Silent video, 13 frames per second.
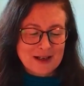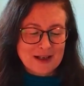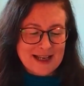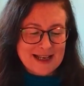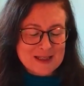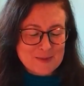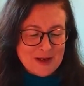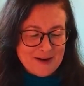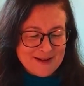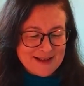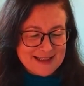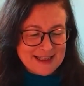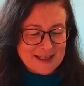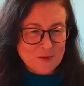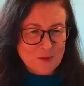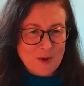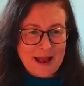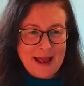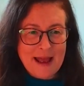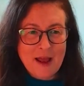experiences
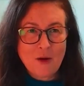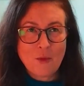where